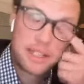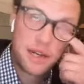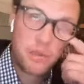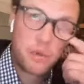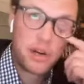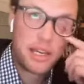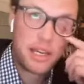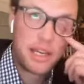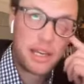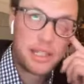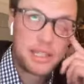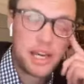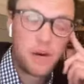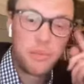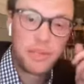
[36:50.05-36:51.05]
Network
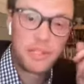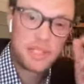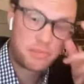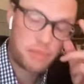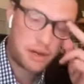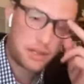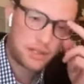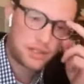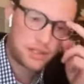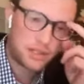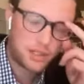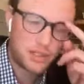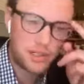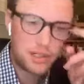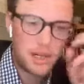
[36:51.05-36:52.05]
is helping
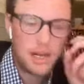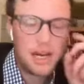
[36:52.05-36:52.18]
sponsor